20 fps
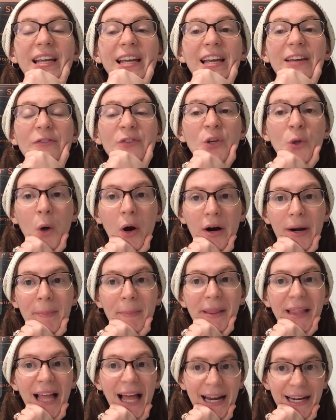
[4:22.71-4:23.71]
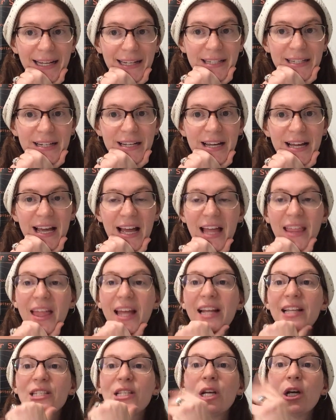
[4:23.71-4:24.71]
If you are a planet
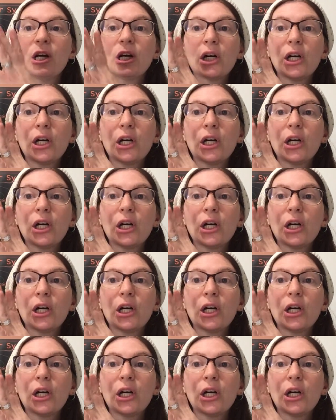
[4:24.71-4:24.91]
that is